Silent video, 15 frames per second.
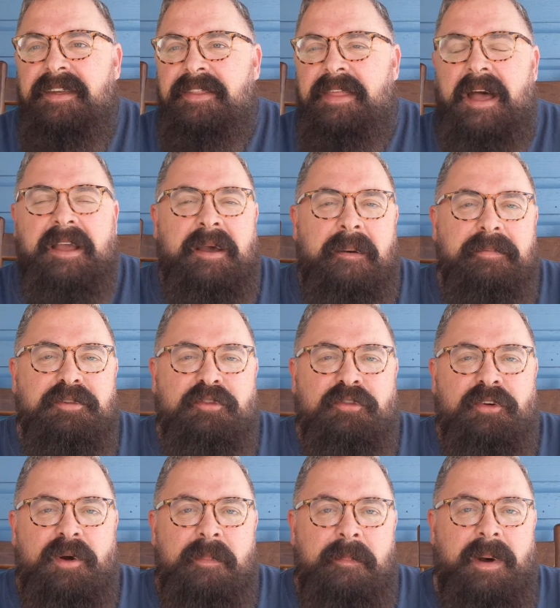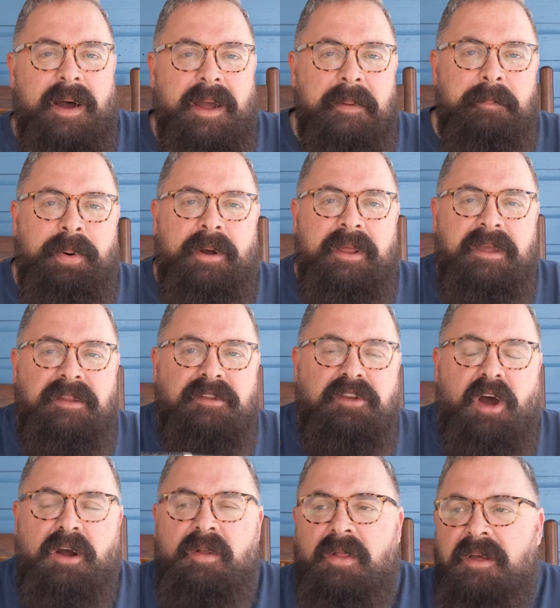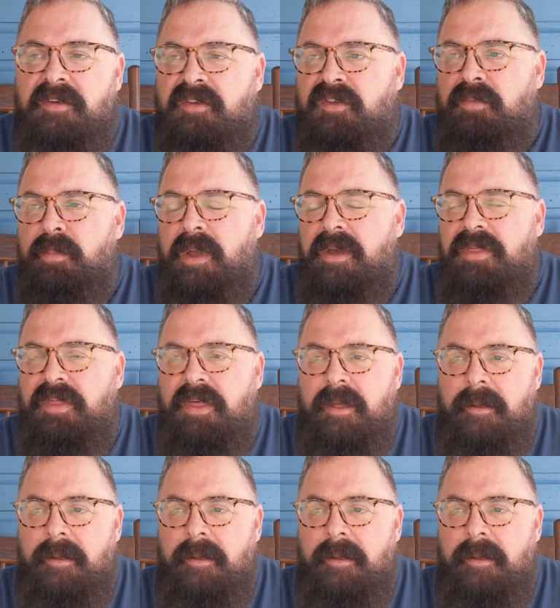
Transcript: that comes from my buddy Douglas Smith.